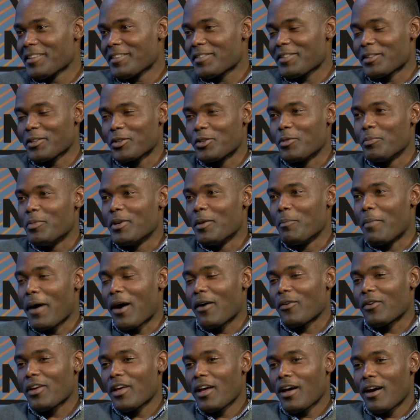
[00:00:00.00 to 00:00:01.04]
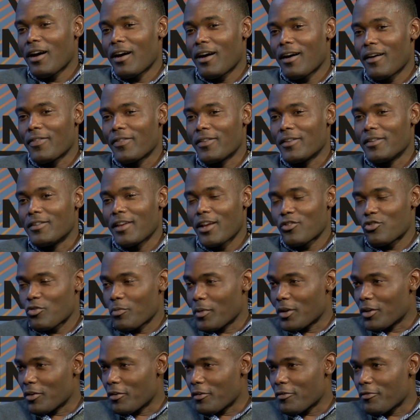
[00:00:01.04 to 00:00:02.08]
us a little bit about the
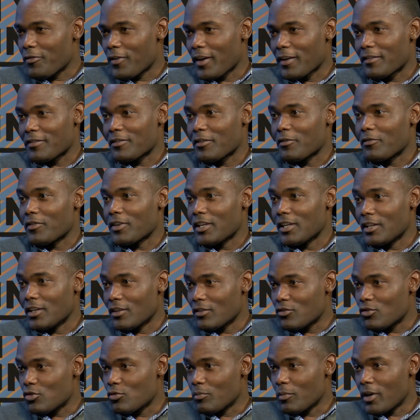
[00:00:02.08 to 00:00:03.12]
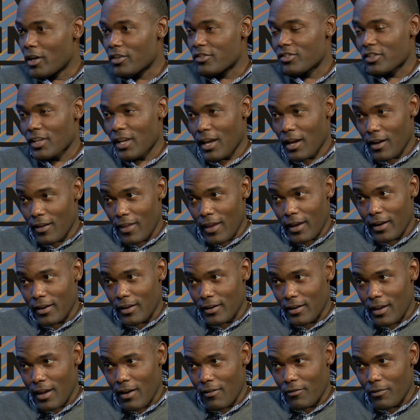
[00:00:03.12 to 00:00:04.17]
detrimental effects of eating too much and how that
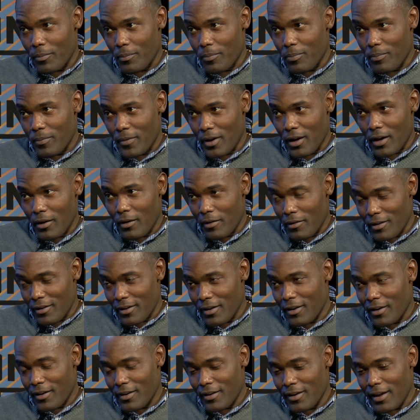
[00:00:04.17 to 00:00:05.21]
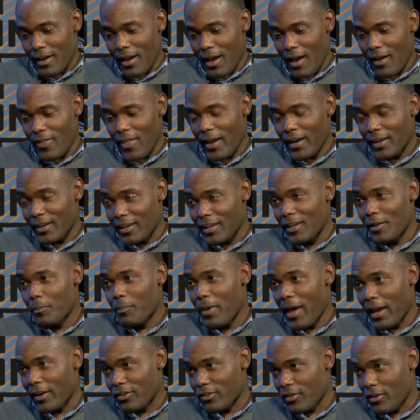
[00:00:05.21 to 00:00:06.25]
can have how that can
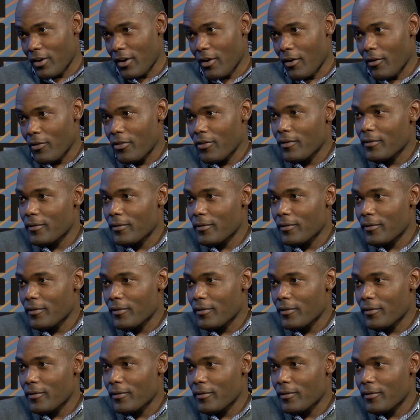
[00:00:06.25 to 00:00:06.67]
impact your health.